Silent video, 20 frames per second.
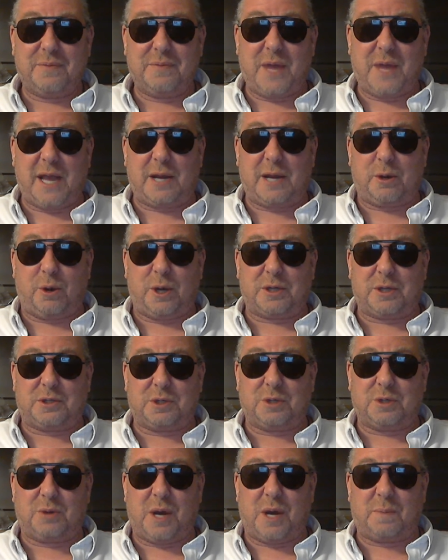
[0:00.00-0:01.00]
They're going
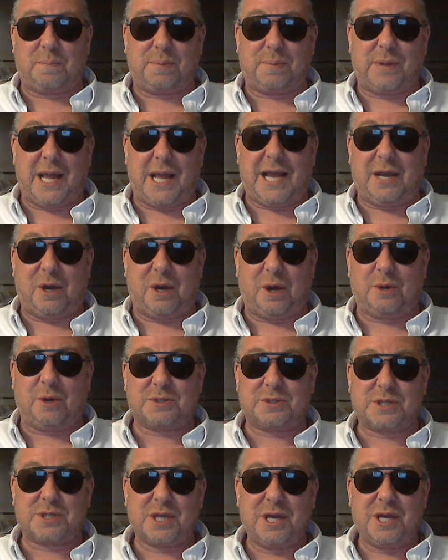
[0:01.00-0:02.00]
to play
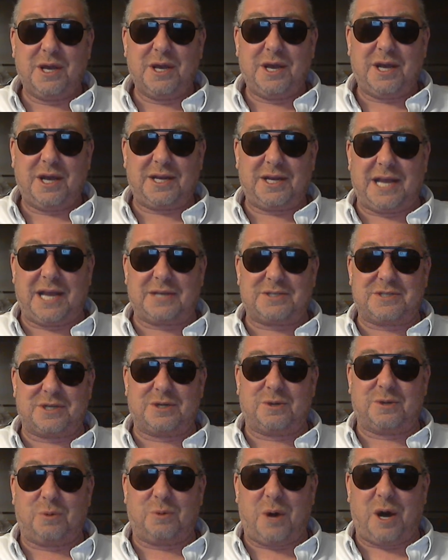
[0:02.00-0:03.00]
host against
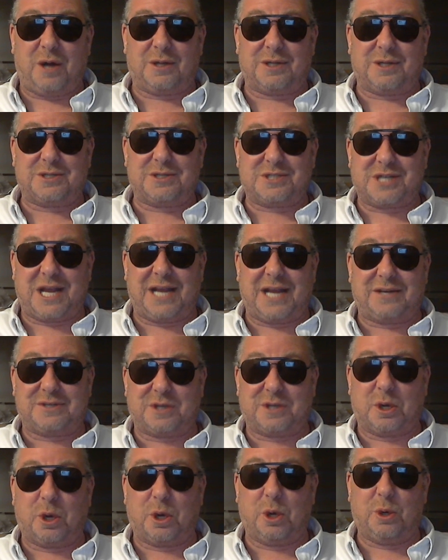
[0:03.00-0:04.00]
the New Orleans
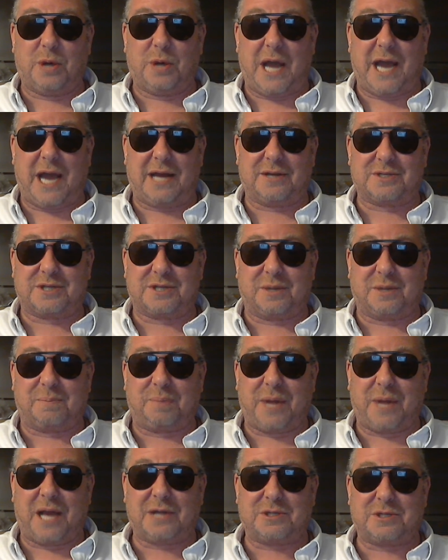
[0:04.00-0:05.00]
Saints, the Hootatters, the
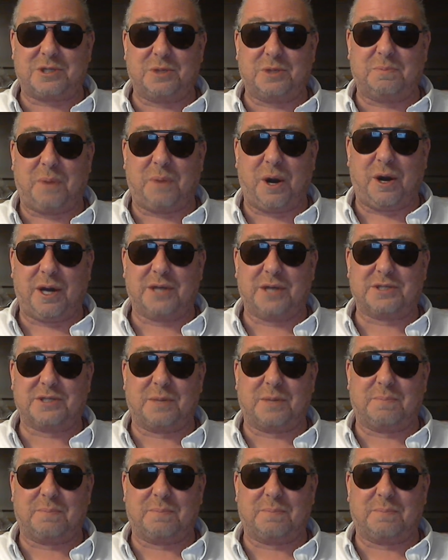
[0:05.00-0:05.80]
Bless You Boys,